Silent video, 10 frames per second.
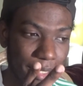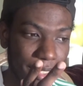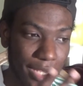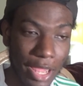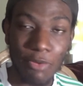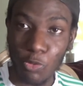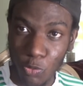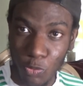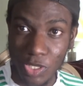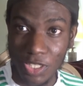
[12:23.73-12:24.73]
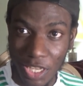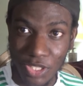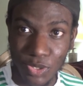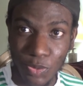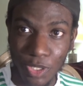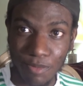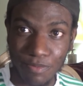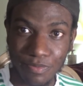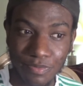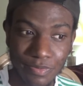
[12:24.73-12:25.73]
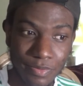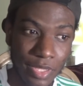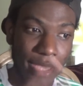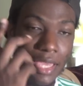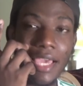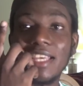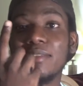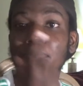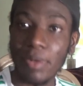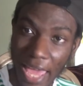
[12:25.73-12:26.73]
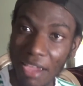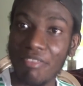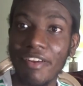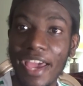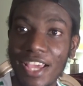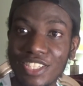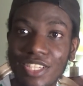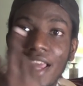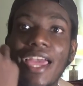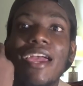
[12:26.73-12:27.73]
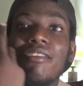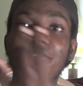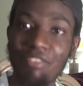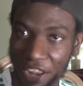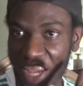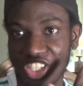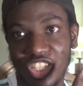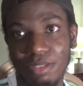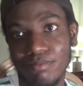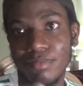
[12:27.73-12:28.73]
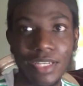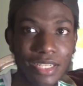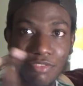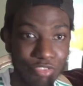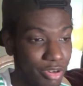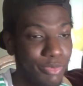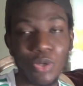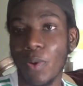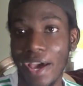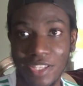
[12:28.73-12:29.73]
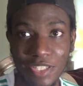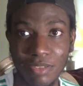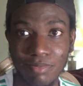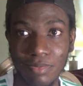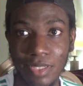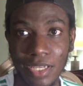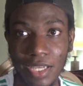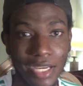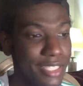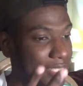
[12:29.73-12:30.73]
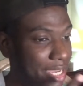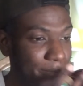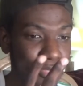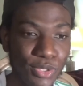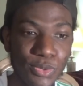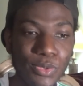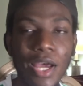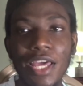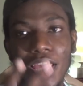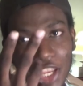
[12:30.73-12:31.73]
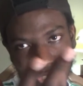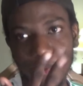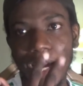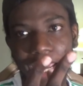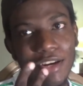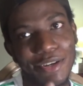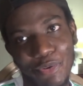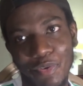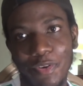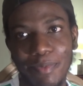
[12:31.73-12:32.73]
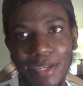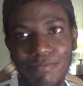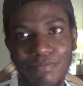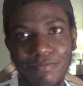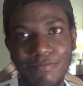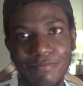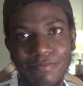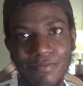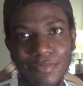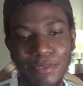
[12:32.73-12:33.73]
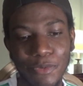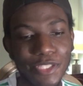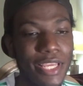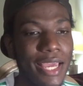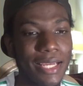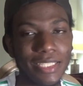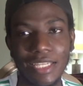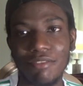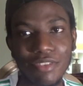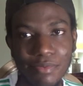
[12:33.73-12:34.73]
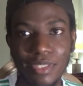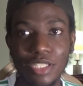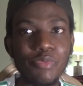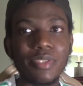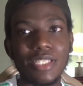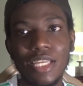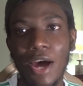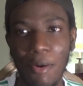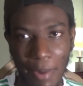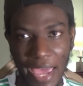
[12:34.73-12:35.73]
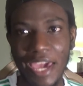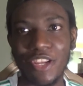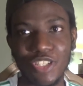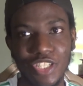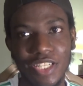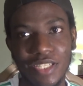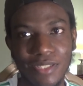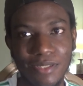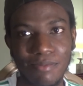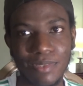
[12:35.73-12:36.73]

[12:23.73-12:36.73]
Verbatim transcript: that resonate to it is Black Flash and Flashy from you, Aizen. Cause them two, and you gotta agree with me. With, if you've seen how my energy is.